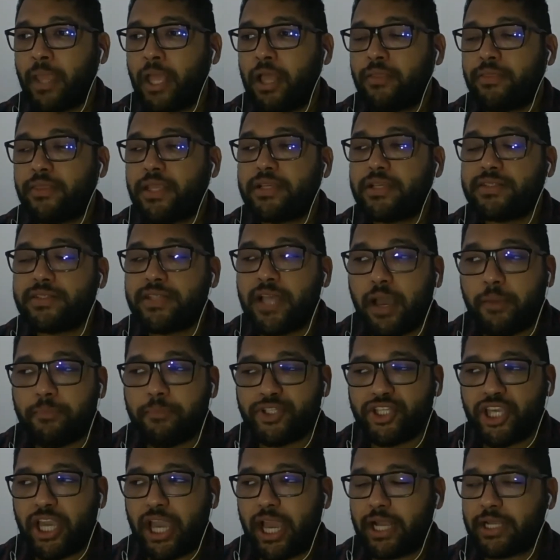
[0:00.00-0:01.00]
The
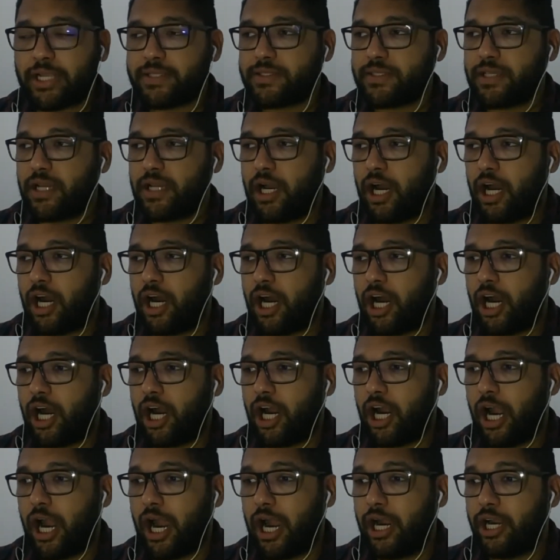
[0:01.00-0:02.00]
subjects
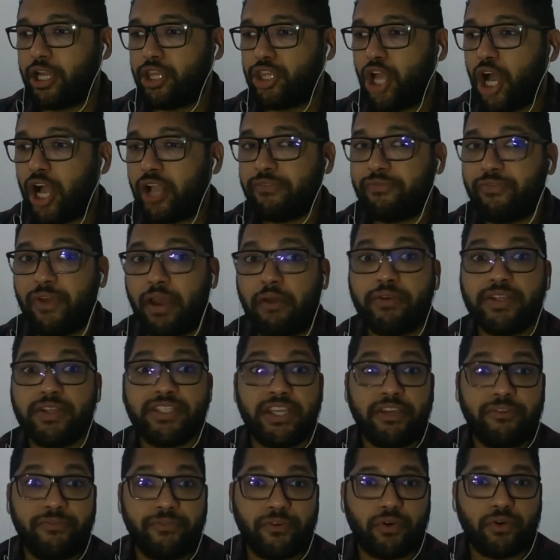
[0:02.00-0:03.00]
are not very
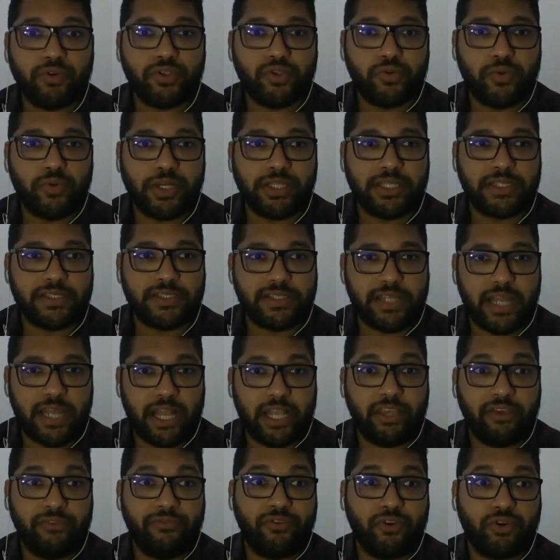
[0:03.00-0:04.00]
difficult to understand
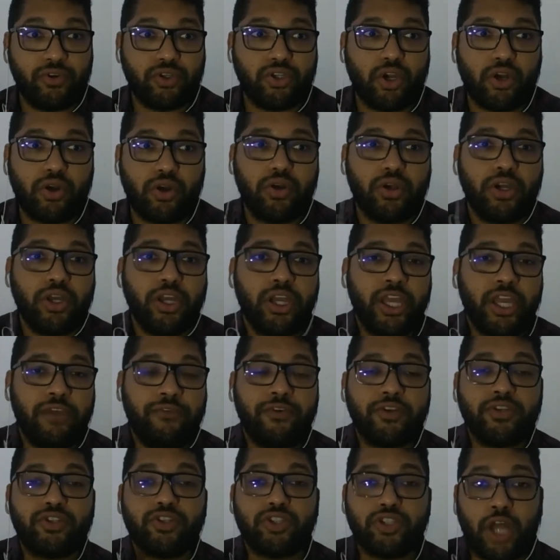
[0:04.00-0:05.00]
if you do
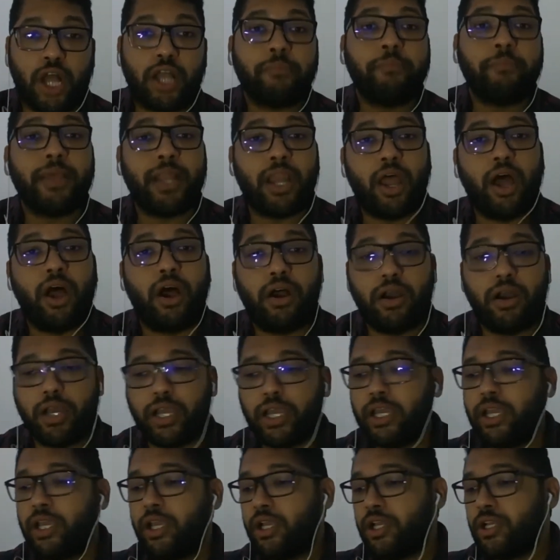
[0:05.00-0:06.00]
not
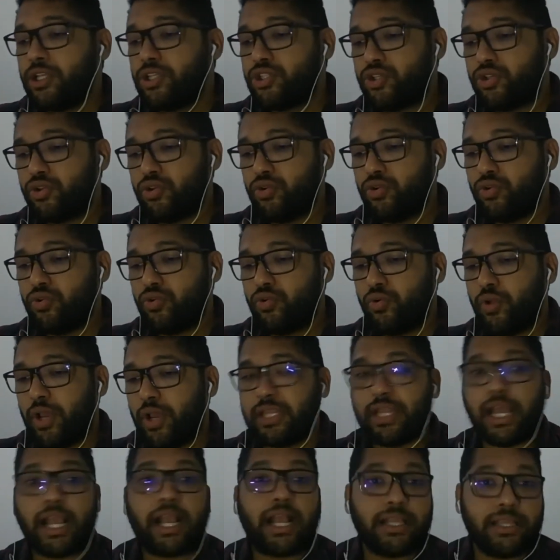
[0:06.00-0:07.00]
belong to an
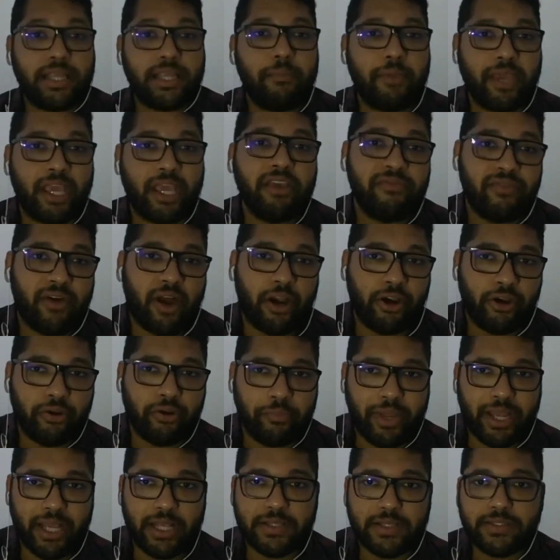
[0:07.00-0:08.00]
academic
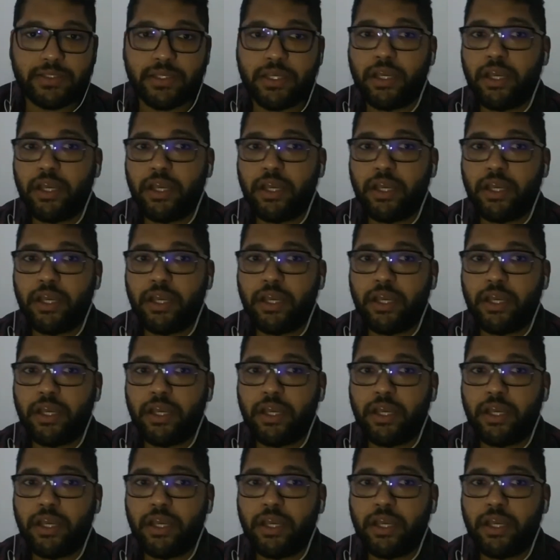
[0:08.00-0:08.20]
environment.